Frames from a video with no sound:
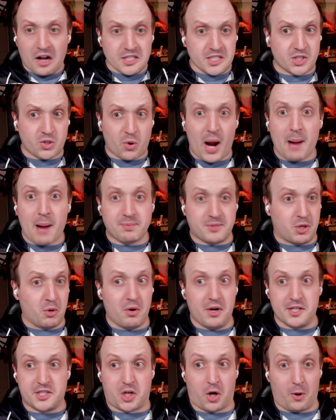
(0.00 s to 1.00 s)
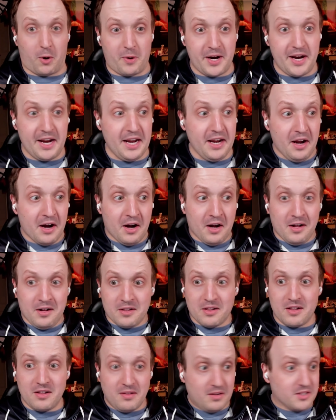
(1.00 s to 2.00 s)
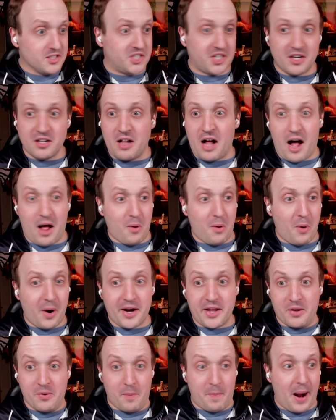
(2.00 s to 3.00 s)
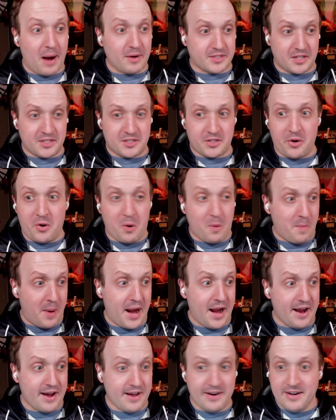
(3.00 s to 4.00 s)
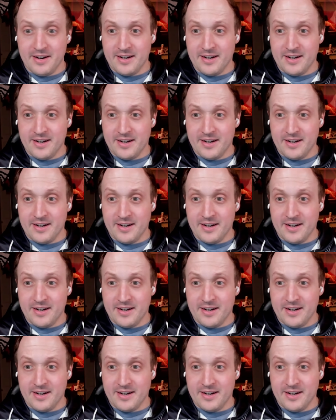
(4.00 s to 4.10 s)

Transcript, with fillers: Strapped to a tree? Jellal, what are you about to do, man?